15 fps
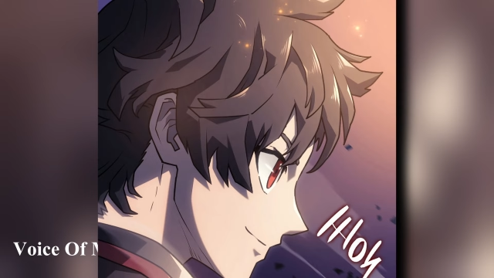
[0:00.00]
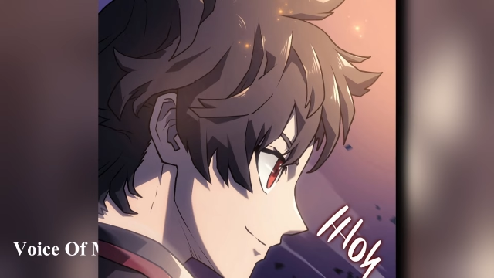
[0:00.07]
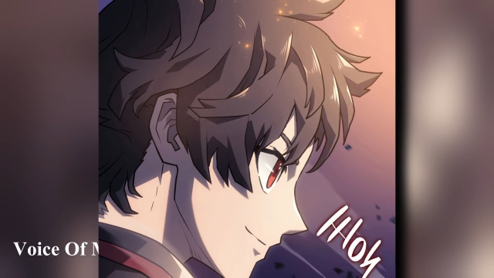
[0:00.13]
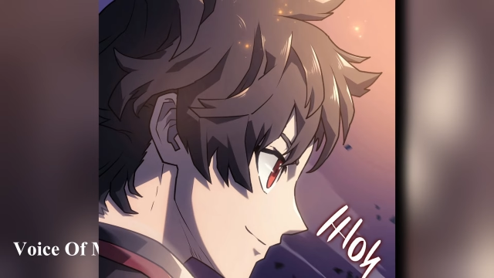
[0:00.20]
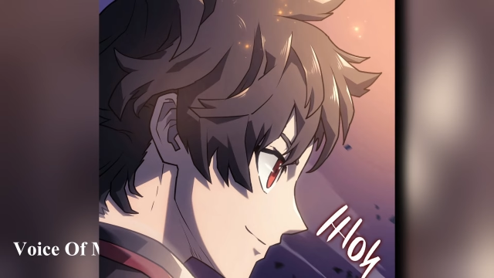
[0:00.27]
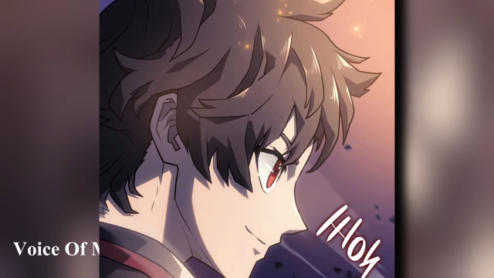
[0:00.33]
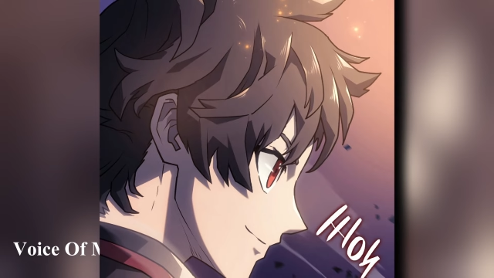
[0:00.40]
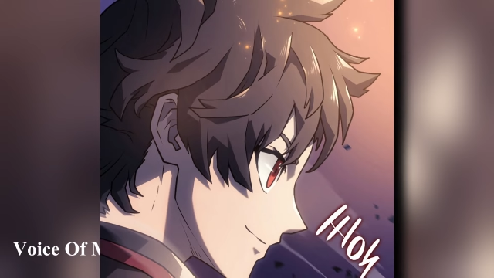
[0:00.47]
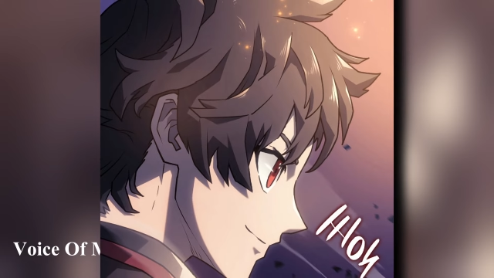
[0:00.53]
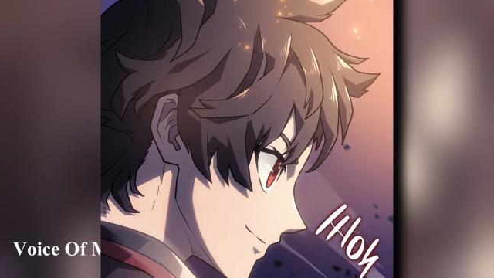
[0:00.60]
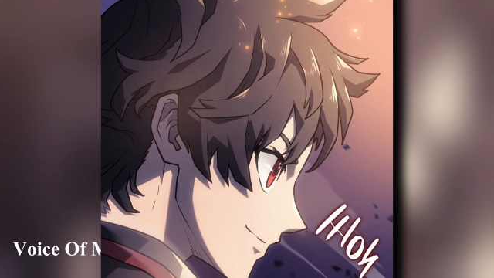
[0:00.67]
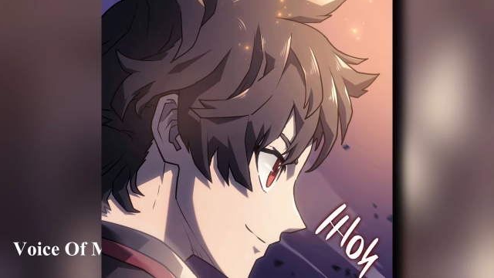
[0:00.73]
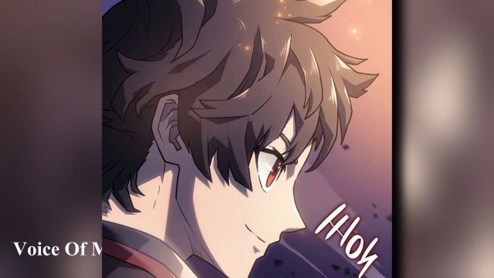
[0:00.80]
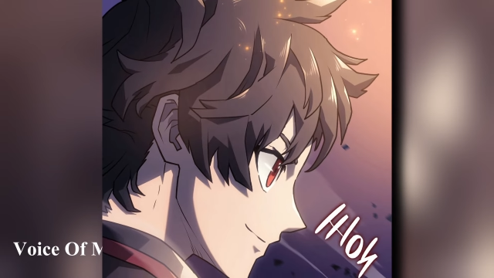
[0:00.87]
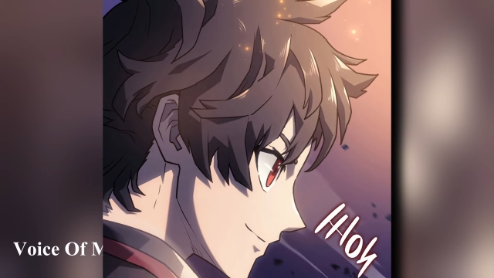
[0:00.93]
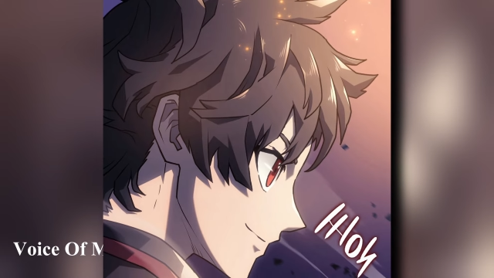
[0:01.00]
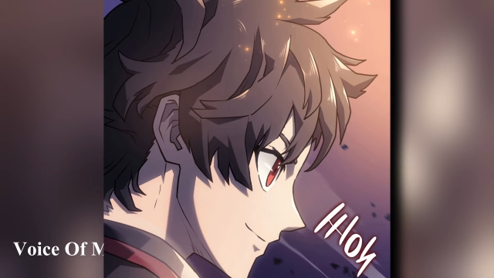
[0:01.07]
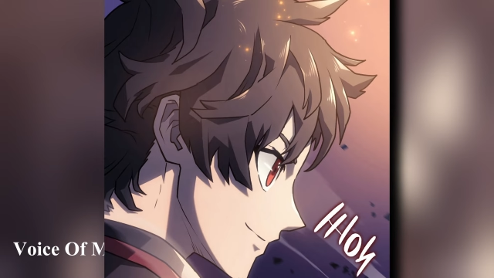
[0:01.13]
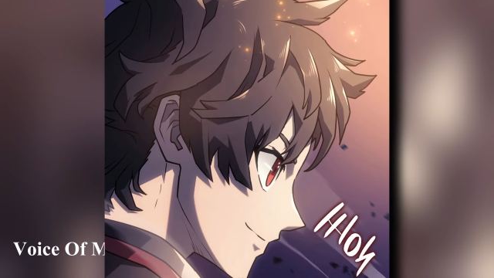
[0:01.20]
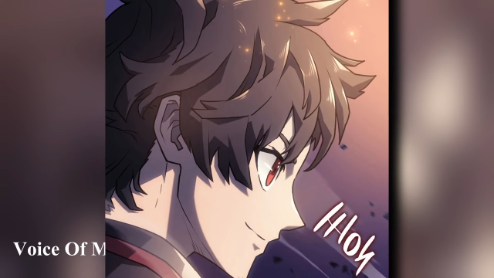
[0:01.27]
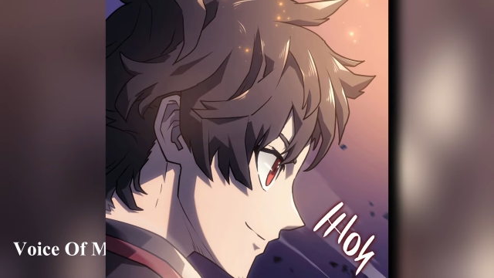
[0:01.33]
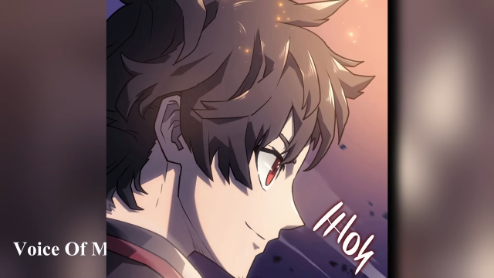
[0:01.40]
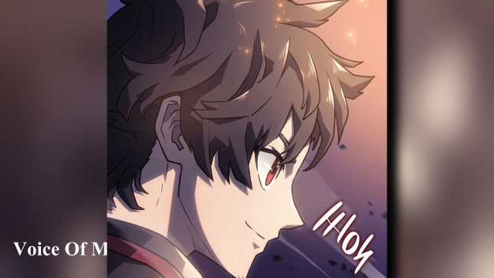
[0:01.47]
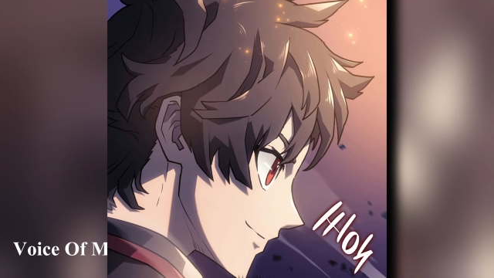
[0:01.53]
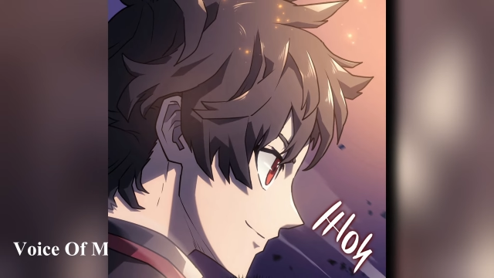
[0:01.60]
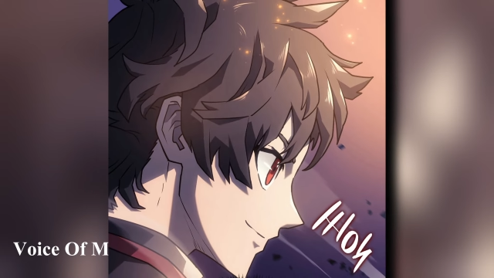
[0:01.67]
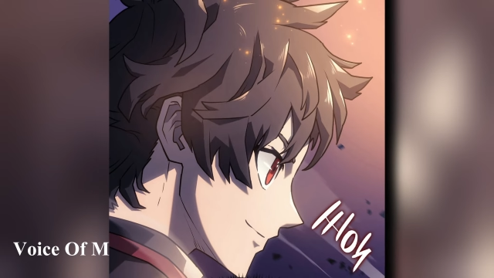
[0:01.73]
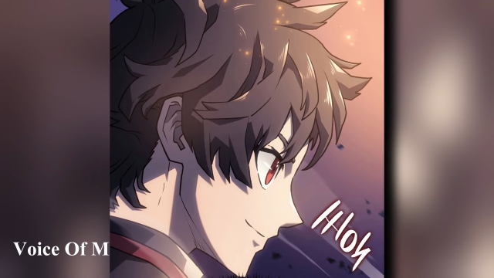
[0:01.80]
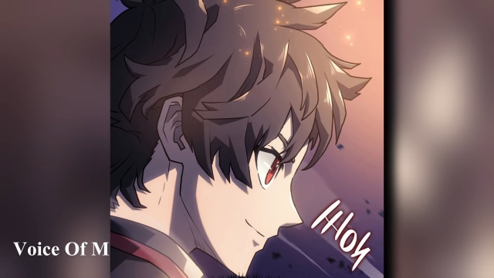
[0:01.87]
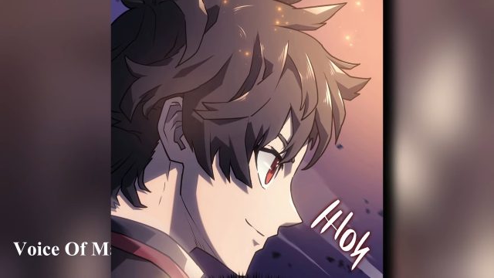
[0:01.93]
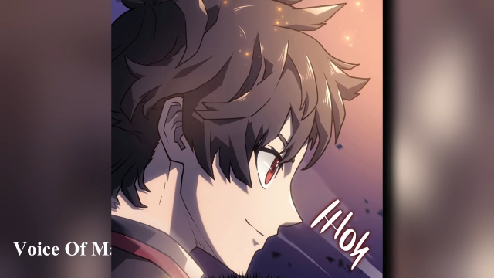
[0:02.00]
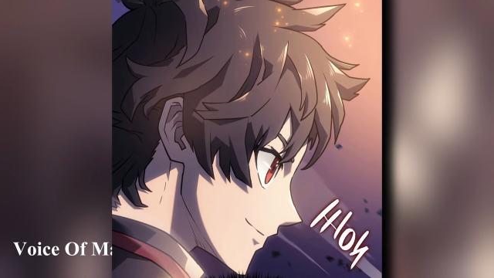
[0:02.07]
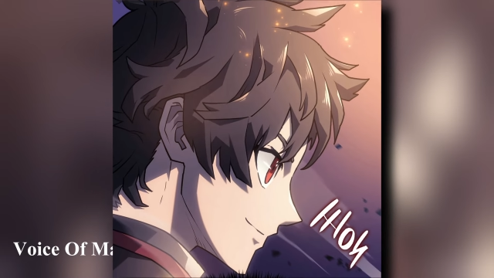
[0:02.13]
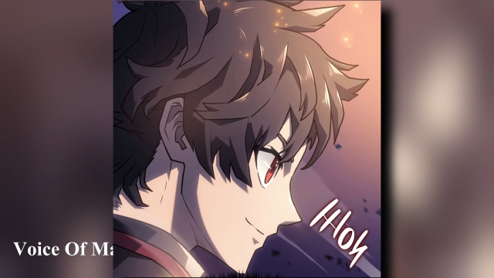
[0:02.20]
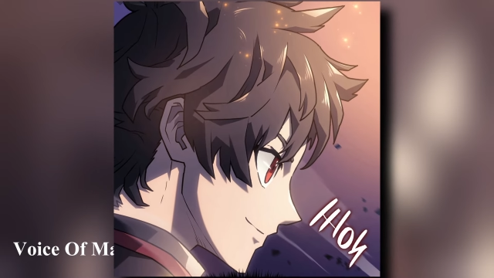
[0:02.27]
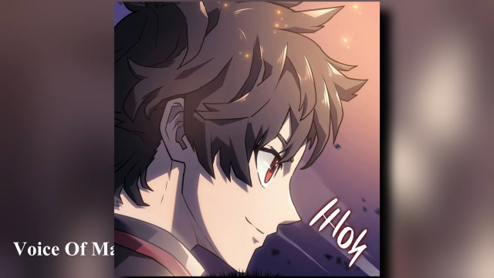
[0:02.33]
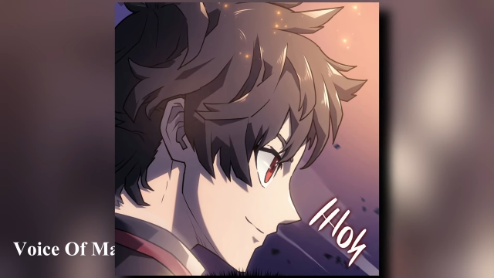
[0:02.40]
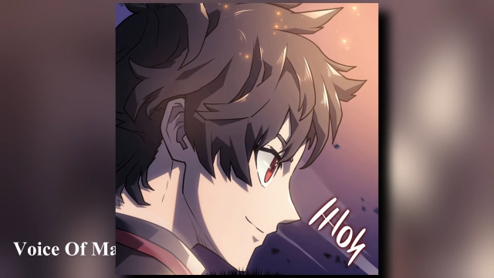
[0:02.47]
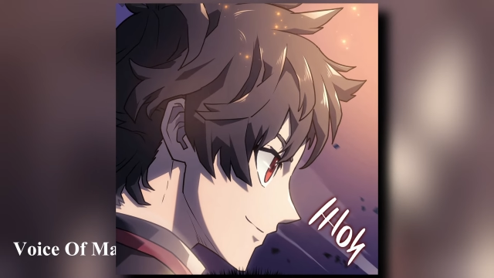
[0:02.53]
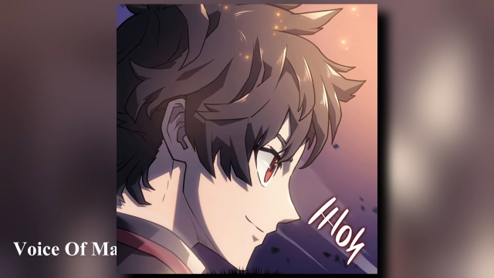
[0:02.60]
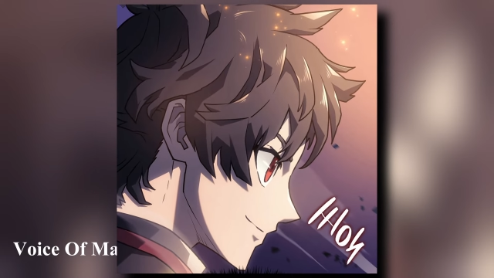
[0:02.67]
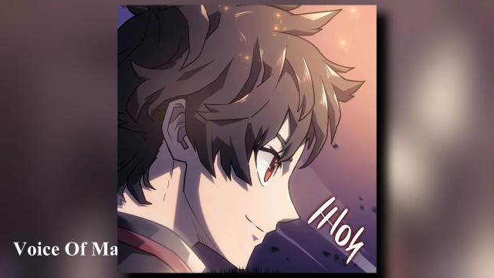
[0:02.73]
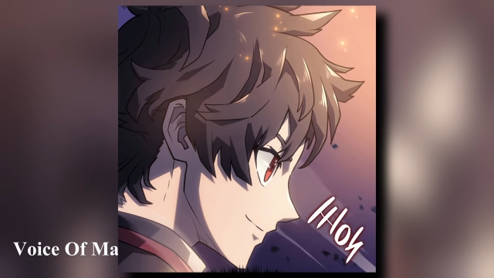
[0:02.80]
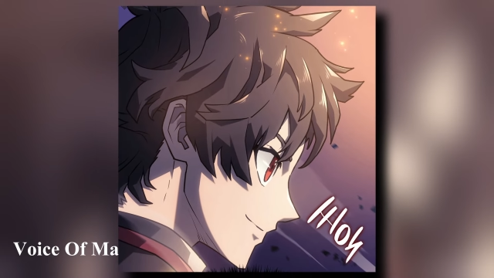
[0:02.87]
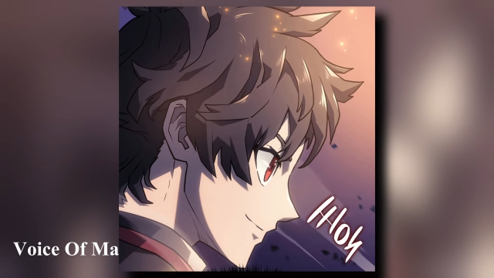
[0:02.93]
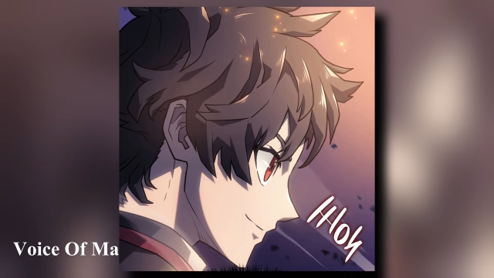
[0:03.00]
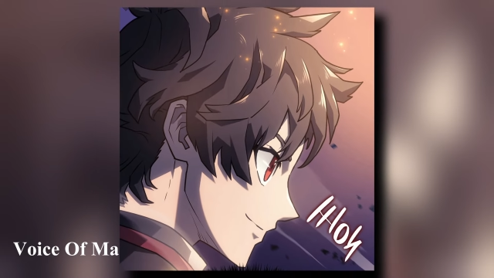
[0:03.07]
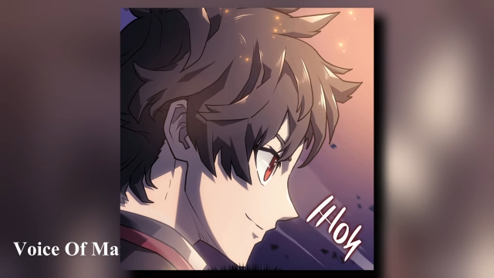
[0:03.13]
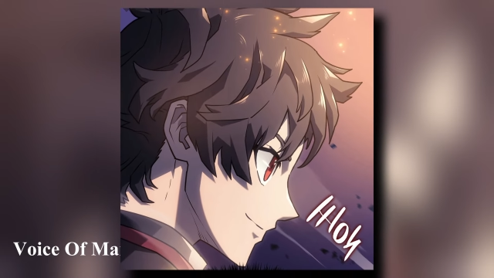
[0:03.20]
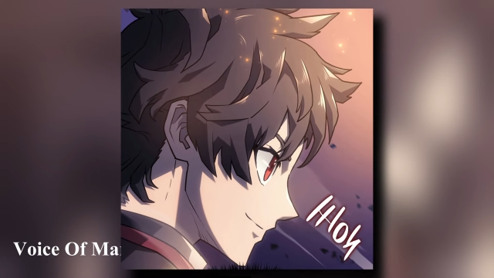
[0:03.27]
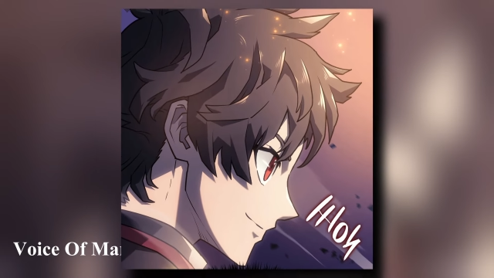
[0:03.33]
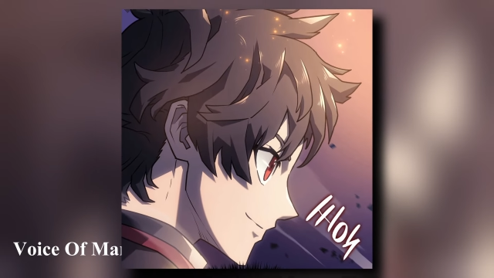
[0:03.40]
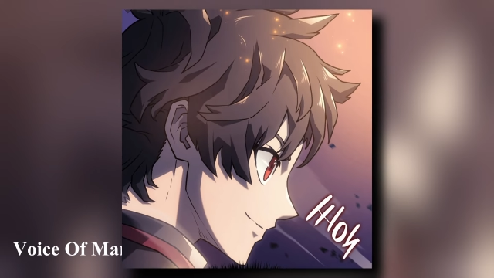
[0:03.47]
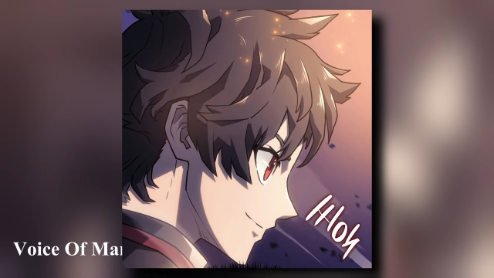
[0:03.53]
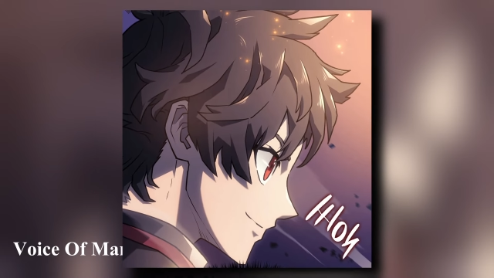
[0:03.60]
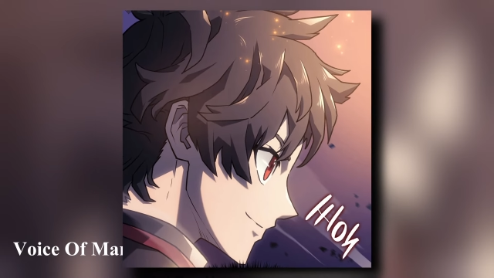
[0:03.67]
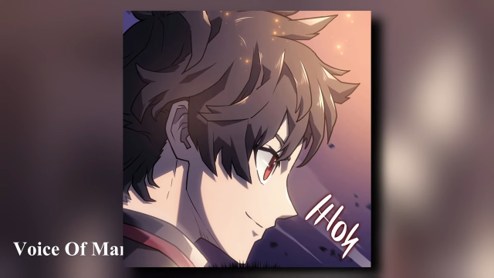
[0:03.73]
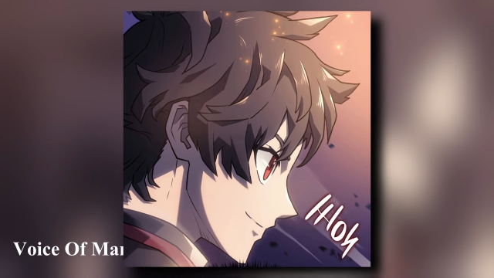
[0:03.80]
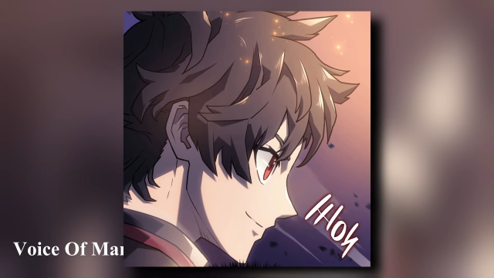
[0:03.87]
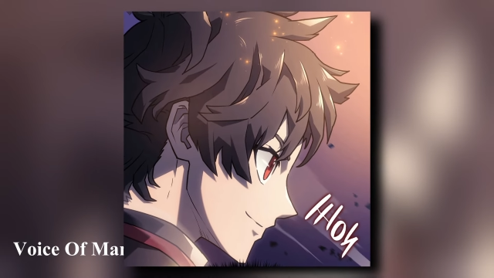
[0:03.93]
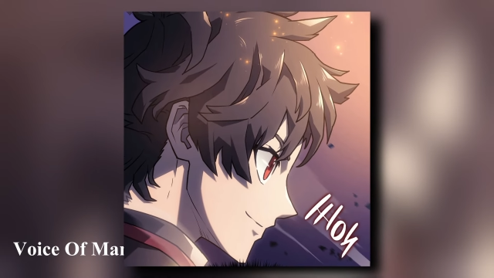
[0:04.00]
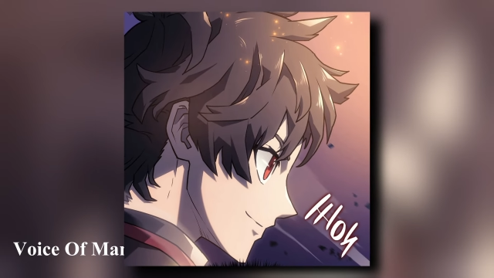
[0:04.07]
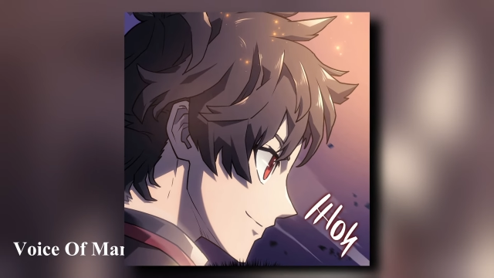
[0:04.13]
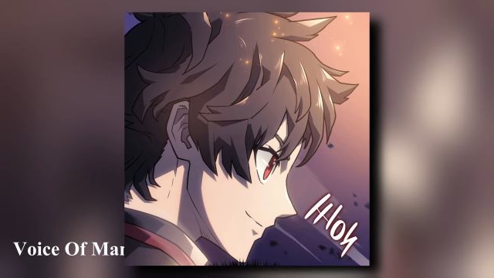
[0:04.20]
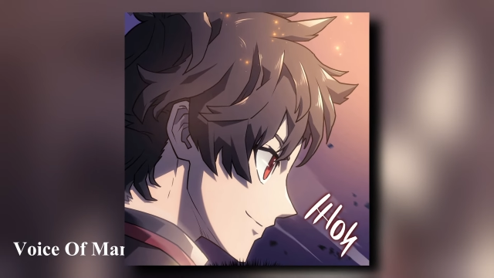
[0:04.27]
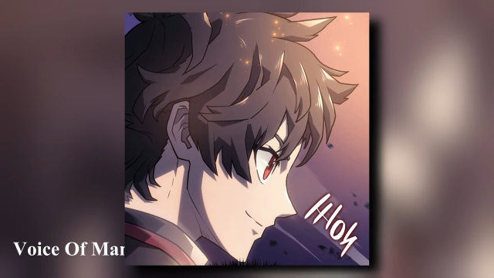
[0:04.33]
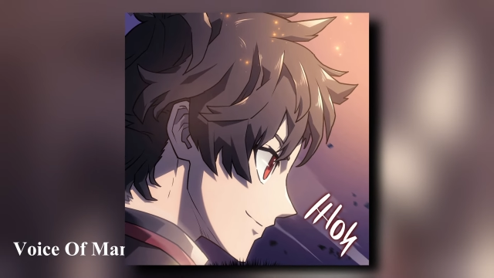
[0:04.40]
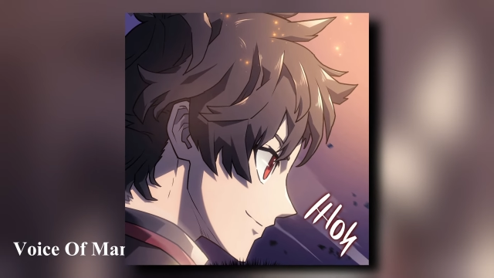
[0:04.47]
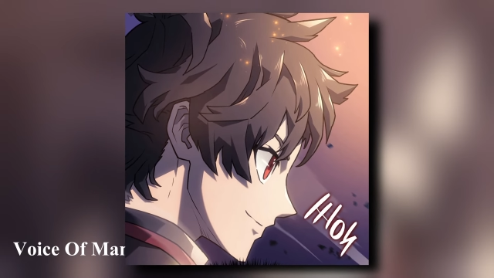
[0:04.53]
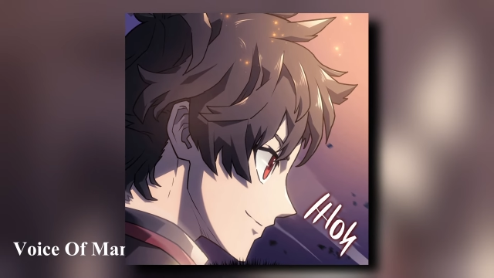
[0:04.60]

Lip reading: (no speaker visible)